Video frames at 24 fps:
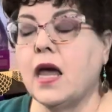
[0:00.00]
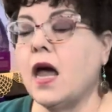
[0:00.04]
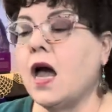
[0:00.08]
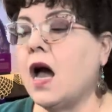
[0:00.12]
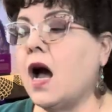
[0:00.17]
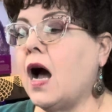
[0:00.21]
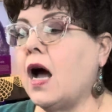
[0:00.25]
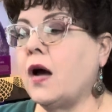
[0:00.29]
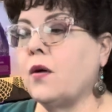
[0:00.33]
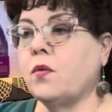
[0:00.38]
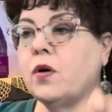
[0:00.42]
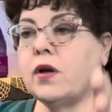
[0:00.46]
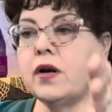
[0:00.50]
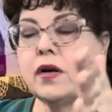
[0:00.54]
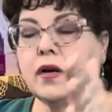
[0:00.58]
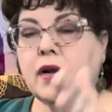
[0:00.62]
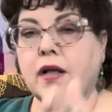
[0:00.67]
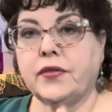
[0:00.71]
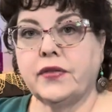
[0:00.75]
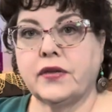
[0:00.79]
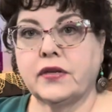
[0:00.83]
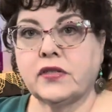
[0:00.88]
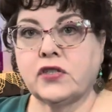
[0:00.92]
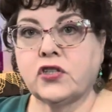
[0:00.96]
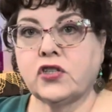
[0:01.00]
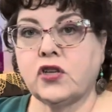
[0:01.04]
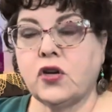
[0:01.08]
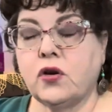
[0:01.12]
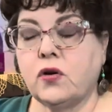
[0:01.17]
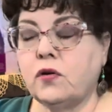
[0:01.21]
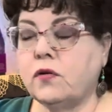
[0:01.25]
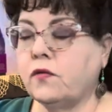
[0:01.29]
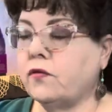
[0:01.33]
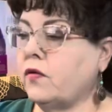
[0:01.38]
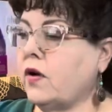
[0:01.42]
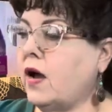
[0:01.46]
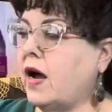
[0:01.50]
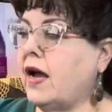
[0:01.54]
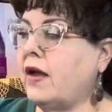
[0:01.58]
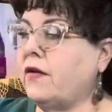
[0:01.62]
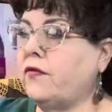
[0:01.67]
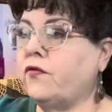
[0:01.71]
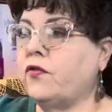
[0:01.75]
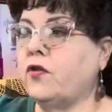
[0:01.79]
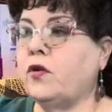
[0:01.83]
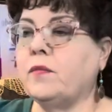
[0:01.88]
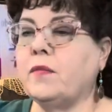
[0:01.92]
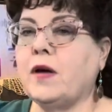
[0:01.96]
I want it on the stove, I
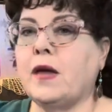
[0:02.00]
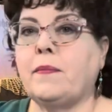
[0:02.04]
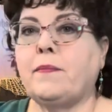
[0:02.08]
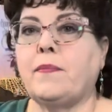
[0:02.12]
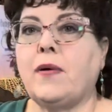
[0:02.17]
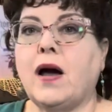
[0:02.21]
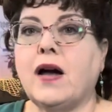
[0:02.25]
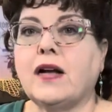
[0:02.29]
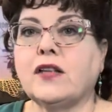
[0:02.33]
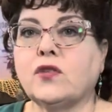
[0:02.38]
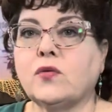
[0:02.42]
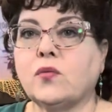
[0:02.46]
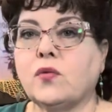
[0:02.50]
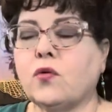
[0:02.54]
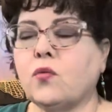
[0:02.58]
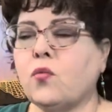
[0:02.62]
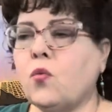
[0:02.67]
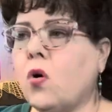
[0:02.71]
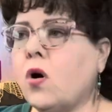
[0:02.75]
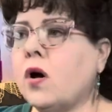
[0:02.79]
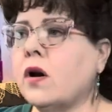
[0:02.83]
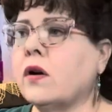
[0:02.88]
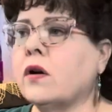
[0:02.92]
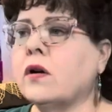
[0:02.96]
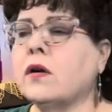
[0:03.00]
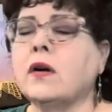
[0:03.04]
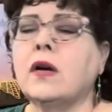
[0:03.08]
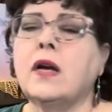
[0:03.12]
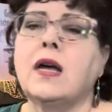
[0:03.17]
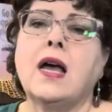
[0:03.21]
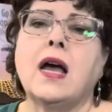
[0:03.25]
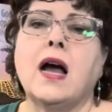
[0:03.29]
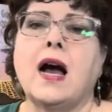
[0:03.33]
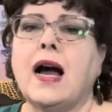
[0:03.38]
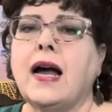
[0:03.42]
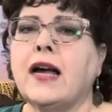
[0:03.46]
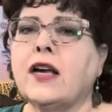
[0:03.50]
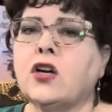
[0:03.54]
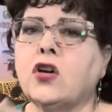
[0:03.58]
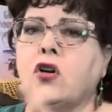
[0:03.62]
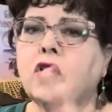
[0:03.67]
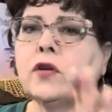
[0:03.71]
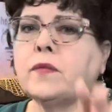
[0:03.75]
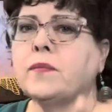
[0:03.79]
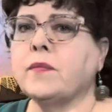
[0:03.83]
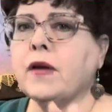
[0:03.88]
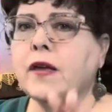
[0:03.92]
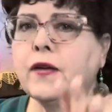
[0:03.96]
fill my pots with water, I
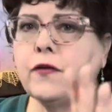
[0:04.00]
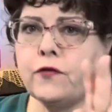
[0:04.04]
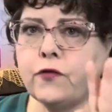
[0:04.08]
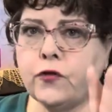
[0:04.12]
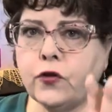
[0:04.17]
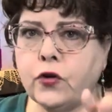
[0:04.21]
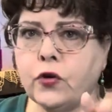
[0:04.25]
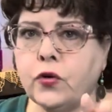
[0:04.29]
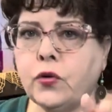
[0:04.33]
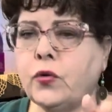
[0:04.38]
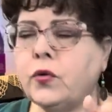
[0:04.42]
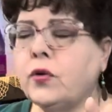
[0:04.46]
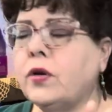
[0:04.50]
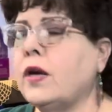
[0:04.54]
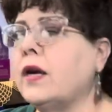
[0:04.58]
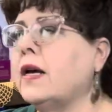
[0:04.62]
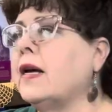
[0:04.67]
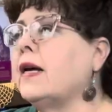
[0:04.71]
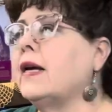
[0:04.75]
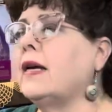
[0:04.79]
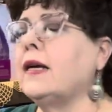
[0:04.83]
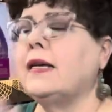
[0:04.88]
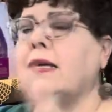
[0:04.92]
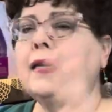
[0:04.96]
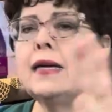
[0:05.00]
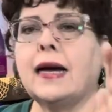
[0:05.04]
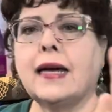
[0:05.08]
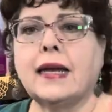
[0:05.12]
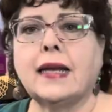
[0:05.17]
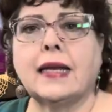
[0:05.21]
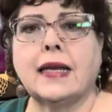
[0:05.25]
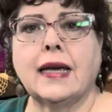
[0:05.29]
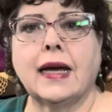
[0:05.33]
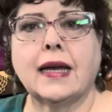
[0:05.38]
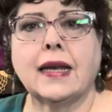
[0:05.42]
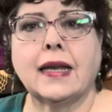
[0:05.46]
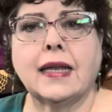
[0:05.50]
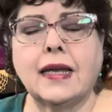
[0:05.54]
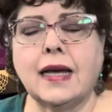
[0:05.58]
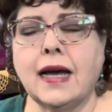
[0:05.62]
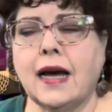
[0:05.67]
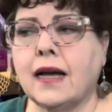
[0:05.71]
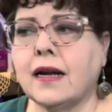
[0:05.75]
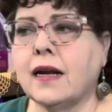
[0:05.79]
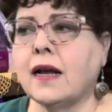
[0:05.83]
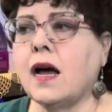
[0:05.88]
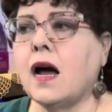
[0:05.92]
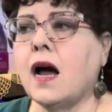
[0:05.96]
cook my food, yada, yada,
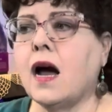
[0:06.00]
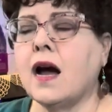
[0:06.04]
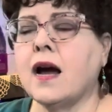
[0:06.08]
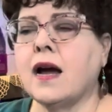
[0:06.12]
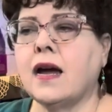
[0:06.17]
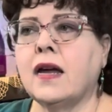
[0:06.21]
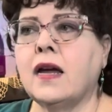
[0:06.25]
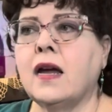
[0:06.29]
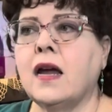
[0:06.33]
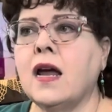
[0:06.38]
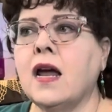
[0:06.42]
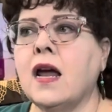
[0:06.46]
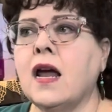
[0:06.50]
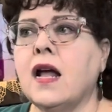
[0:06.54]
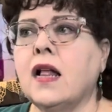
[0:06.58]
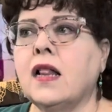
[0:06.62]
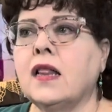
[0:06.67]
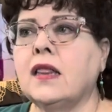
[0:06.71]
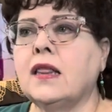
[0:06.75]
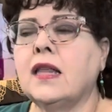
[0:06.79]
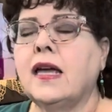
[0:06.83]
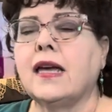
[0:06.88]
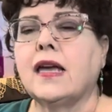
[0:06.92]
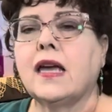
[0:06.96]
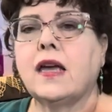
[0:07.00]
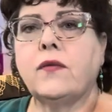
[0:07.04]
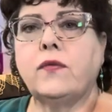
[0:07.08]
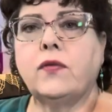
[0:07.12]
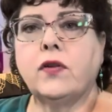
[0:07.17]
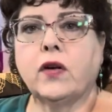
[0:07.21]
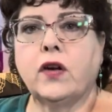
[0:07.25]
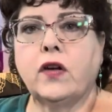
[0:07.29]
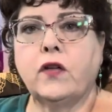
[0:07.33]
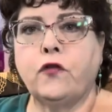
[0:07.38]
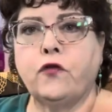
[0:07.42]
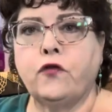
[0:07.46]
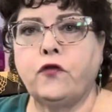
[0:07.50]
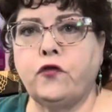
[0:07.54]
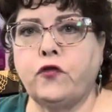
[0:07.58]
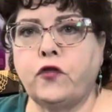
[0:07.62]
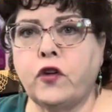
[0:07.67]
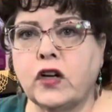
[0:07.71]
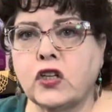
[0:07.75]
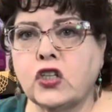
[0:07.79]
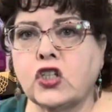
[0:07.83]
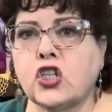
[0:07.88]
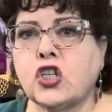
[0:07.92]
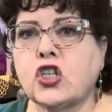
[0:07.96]
yada. I like a very
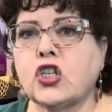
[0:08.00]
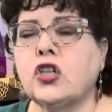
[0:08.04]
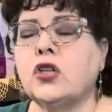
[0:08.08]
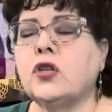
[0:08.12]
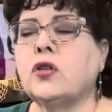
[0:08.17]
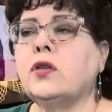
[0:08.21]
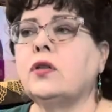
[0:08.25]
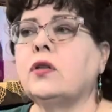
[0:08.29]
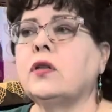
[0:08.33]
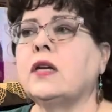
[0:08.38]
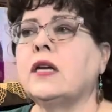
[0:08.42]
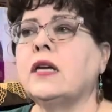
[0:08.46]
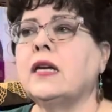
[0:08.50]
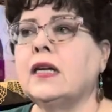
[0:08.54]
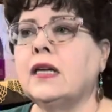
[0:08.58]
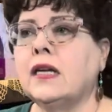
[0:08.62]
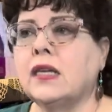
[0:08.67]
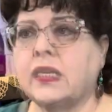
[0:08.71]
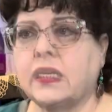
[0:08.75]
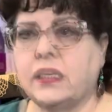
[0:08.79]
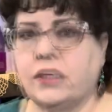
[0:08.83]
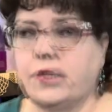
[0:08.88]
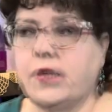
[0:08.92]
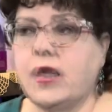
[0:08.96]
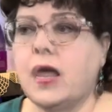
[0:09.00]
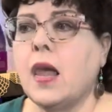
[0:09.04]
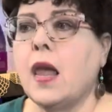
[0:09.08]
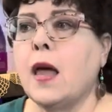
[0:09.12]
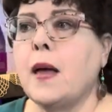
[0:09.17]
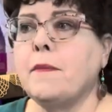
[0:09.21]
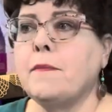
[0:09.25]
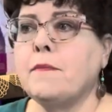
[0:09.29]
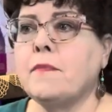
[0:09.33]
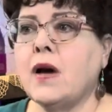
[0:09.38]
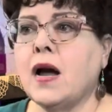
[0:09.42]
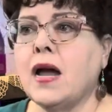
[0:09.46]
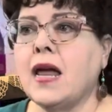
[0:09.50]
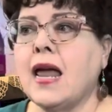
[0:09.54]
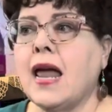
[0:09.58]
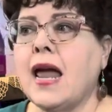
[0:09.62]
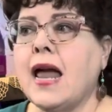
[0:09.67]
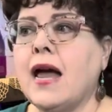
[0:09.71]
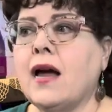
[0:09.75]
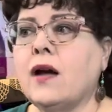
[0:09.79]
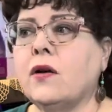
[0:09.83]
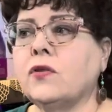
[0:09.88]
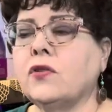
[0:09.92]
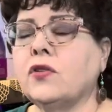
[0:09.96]
functional kitchen. My
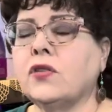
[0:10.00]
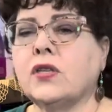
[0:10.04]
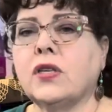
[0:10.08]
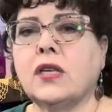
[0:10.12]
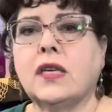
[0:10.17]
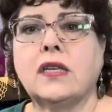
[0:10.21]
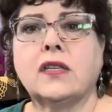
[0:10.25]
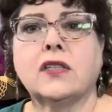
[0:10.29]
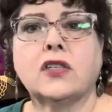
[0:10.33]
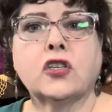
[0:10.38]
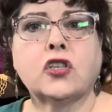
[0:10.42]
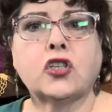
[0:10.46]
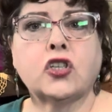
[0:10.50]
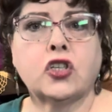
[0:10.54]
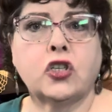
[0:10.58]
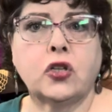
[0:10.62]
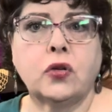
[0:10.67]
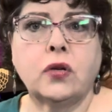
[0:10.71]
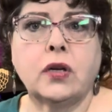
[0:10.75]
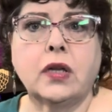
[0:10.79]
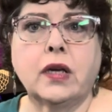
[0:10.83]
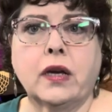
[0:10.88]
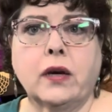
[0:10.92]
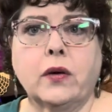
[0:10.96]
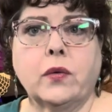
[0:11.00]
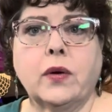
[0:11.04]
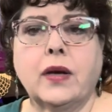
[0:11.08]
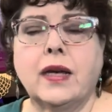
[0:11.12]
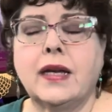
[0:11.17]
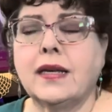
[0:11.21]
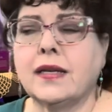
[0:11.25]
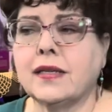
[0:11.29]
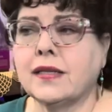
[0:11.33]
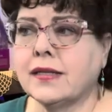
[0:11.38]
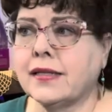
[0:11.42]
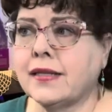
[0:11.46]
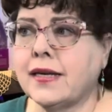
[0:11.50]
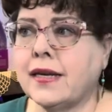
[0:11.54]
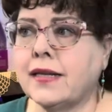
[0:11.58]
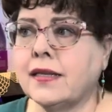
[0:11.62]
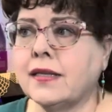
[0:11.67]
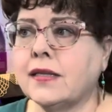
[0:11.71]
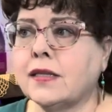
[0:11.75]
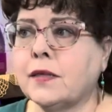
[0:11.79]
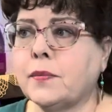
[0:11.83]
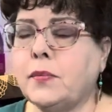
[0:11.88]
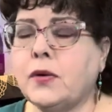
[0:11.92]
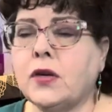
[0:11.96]
house is a studio in a
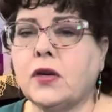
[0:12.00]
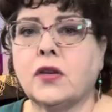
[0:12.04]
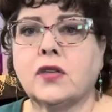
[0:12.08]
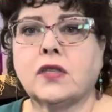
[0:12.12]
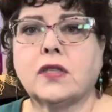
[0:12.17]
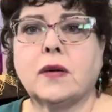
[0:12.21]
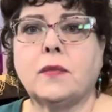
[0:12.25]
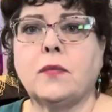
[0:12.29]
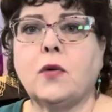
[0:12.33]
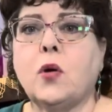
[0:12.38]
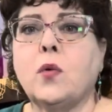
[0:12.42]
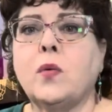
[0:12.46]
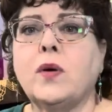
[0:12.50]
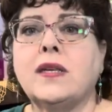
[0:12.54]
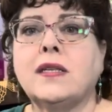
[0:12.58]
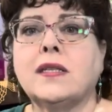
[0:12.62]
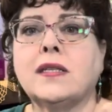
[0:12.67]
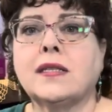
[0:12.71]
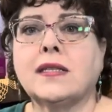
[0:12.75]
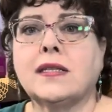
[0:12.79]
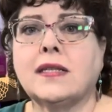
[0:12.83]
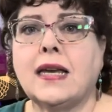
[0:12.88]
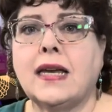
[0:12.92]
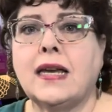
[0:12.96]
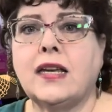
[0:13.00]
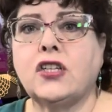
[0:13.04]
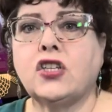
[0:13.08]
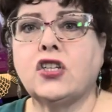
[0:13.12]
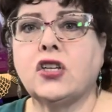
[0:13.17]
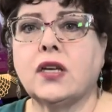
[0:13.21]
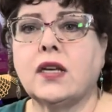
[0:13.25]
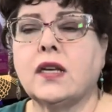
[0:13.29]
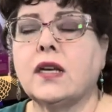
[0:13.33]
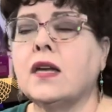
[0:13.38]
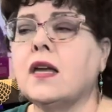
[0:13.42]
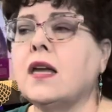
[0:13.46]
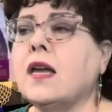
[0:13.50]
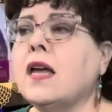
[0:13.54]
sense, because I'm always staging